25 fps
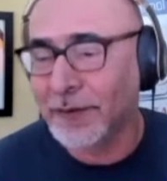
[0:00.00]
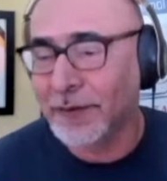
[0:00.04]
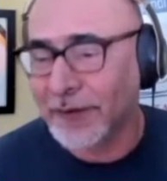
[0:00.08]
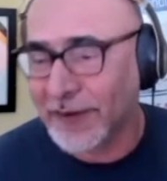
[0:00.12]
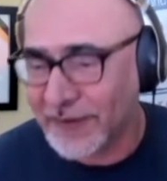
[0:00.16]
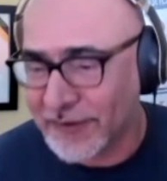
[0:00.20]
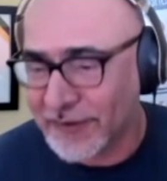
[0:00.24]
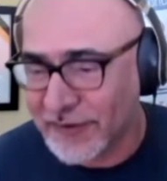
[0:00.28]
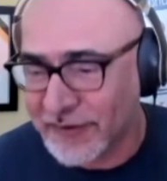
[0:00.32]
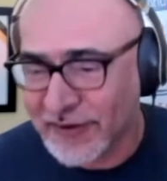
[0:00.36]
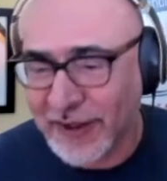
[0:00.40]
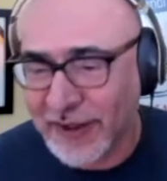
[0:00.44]
at
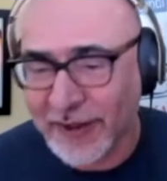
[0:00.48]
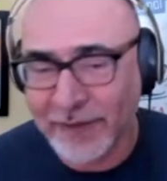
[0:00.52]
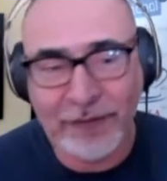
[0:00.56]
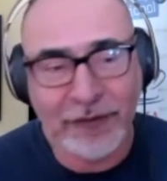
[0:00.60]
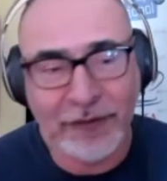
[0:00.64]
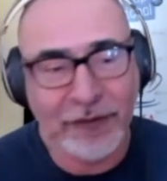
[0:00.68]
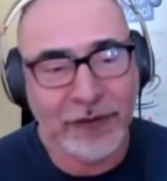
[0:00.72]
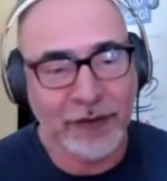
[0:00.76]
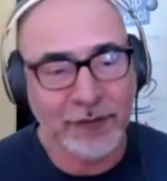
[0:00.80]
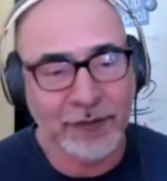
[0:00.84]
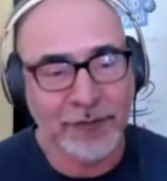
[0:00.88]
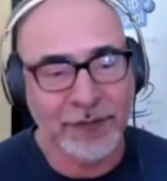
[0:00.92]
the chat
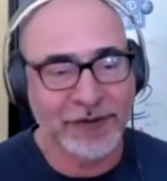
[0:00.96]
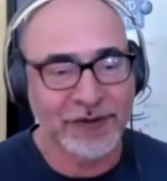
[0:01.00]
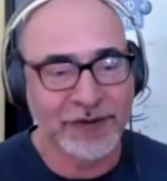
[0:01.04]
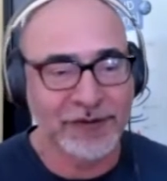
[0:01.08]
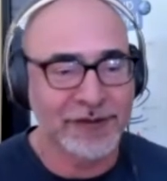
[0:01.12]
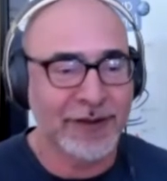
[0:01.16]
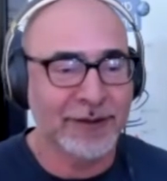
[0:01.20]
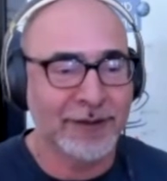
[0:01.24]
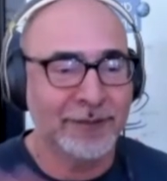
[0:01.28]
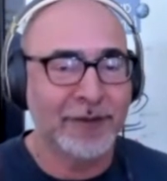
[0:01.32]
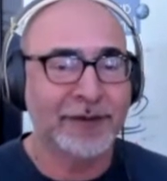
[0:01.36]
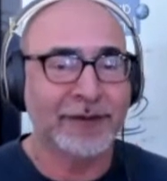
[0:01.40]
window because
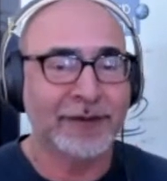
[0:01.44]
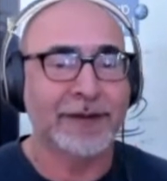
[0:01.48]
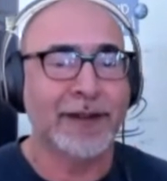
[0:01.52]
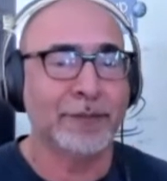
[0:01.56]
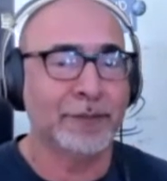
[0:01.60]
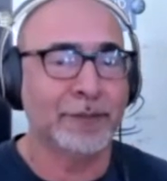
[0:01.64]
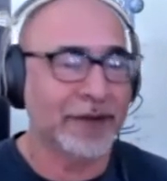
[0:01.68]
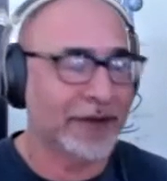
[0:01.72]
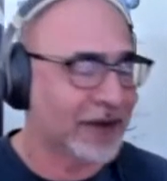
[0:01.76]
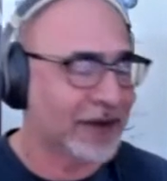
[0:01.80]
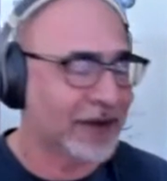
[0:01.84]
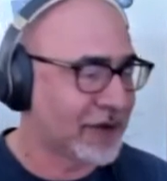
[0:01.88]
I'm in
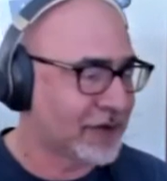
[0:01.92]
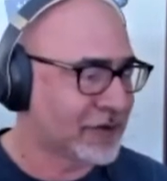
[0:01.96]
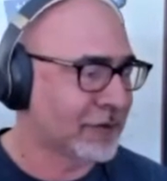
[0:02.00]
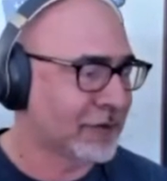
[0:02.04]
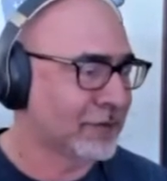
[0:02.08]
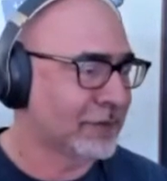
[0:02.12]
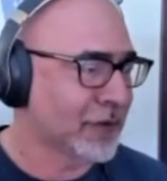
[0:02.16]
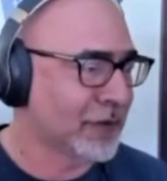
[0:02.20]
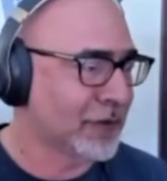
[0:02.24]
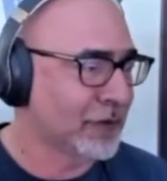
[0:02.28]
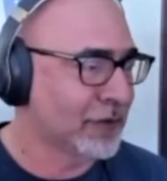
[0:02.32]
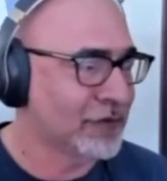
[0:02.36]
application
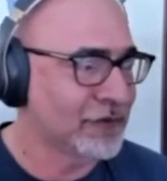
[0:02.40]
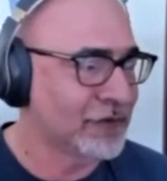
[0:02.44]
mode.